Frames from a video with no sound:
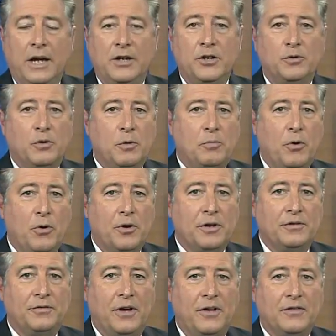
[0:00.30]
A new
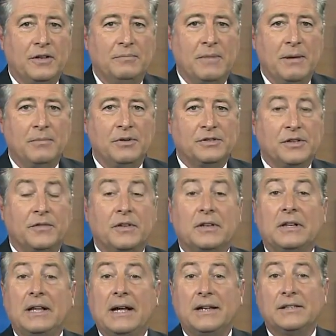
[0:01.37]
report involving members of the
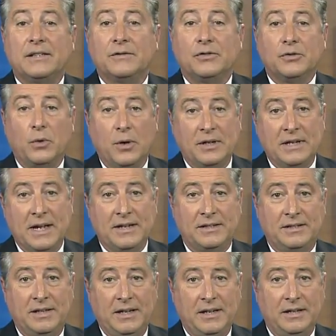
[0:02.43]
class of
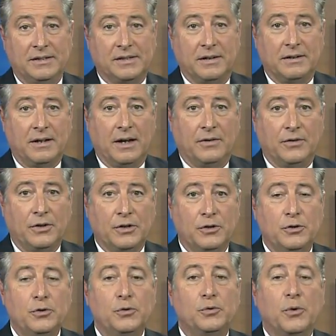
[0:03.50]
2018 has uncovered
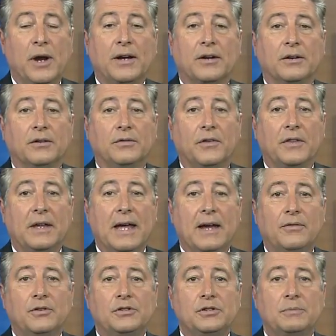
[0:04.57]
a new record for the
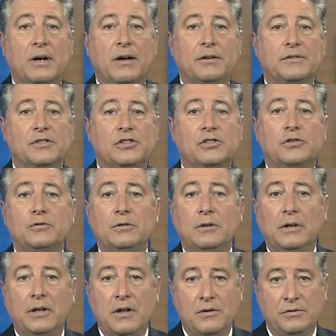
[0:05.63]
average amount of
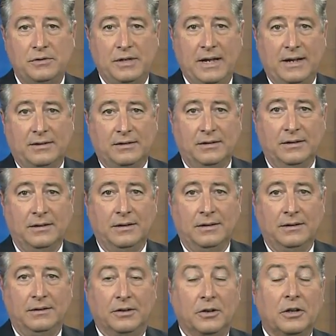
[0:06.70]
student loan debt,
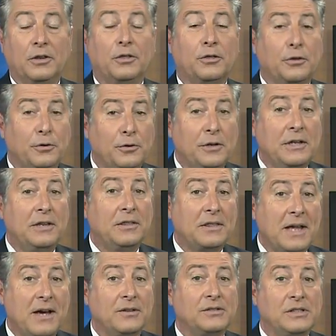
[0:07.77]
nearly
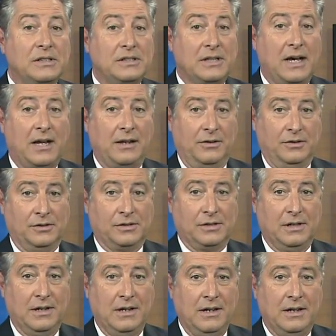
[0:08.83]

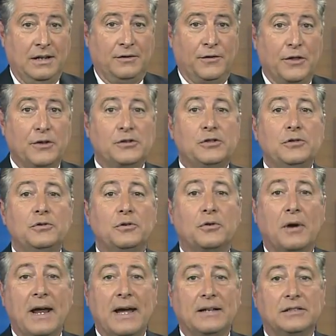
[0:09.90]
$30,000. And for those new
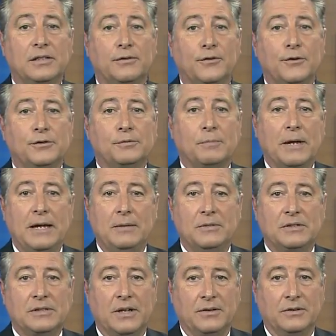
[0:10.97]
grads, the first
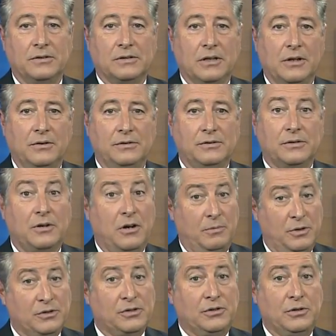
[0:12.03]
payments on those loans are
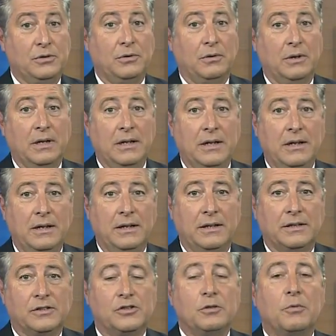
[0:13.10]
almost due.
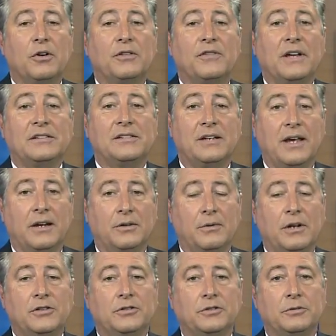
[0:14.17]
Consumer investigator
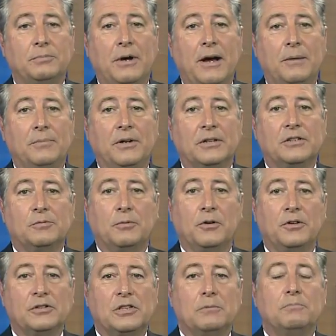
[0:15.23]
Rachel DePompa
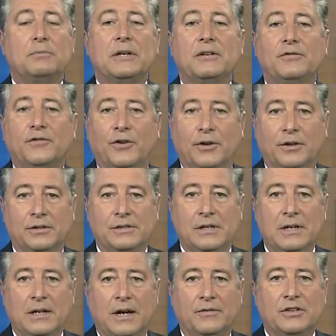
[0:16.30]
explores the
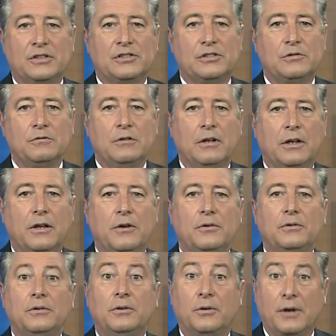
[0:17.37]
pitfalls of the student
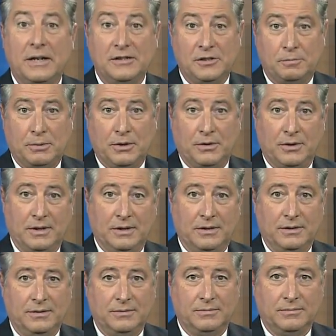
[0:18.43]
loan grace period.